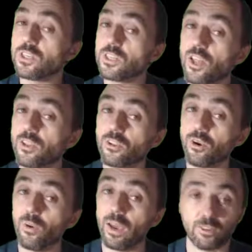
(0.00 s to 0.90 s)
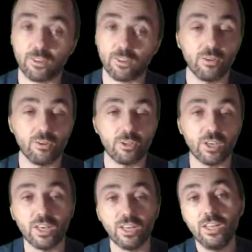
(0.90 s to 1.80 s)
not correct.
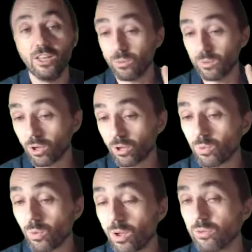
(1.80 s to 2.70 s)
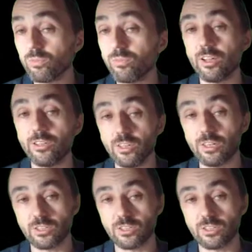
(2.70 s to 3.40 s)
Okay, we don't want to find this.